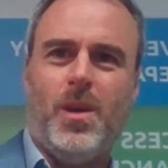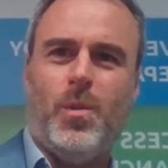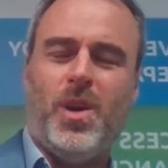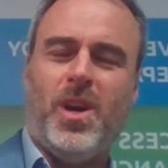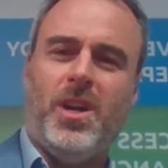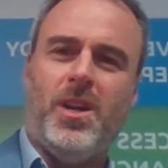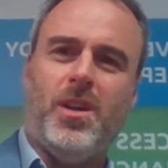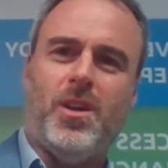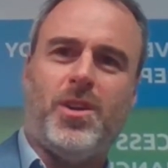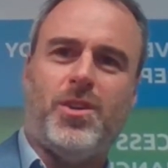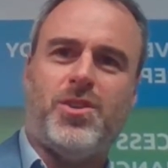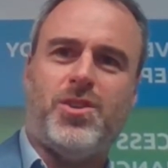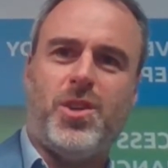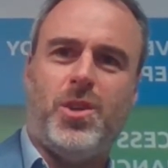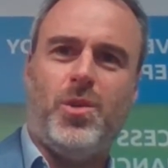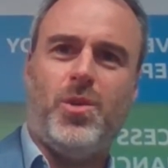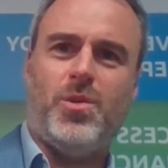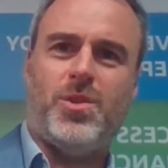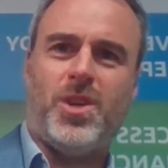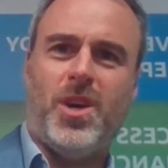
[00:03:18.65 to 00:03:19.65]
we kind of look at
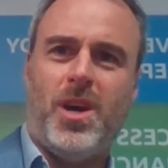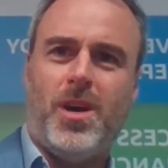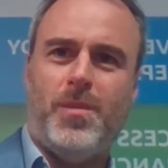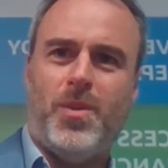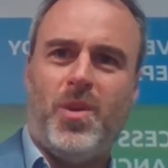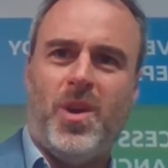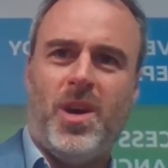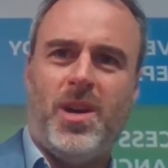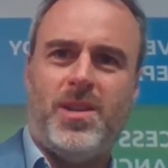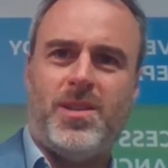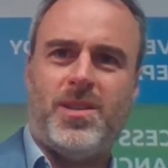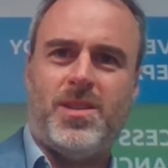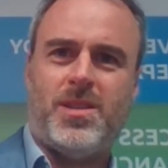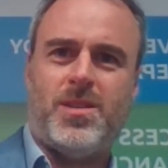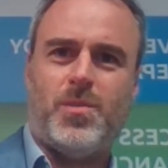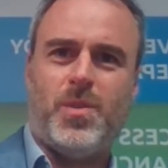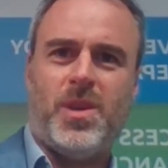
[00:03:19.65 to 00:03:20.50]
2 time horizons.